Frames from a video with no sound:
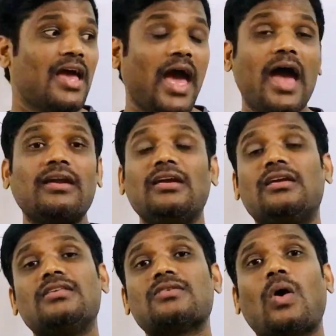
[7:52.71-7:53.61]
And it
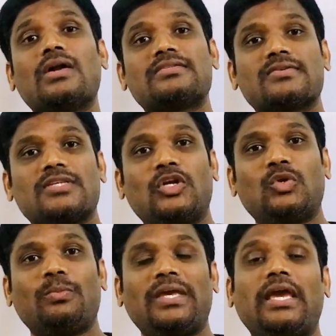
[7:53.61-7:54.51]
is also said
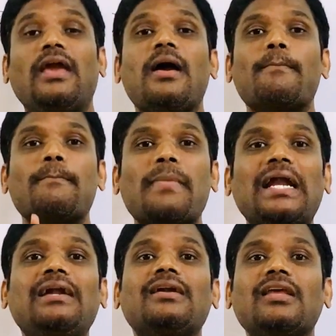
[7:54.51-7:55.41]
to be a
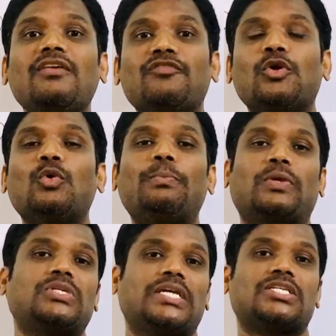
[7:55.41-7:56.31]
multi-view
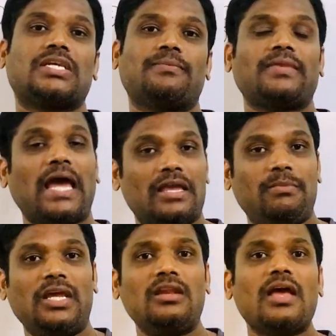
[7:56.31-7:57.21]
projection. I
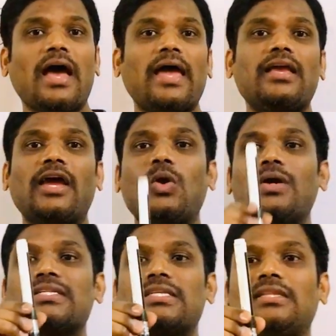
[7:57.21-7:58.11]
mean, I
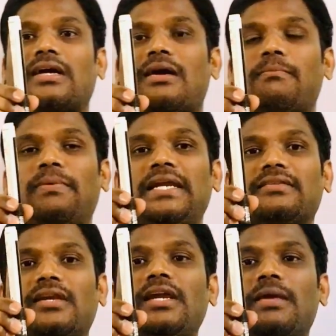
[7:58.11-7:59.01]
cannot see the complete
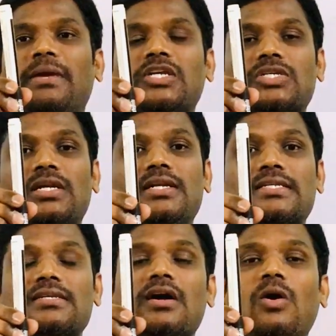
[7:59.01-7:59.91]
three
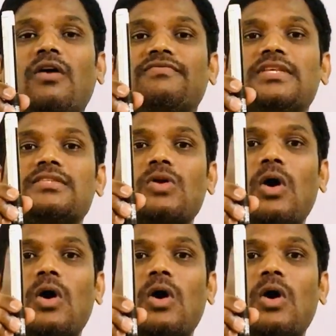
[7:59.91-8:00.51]
dimensionals of this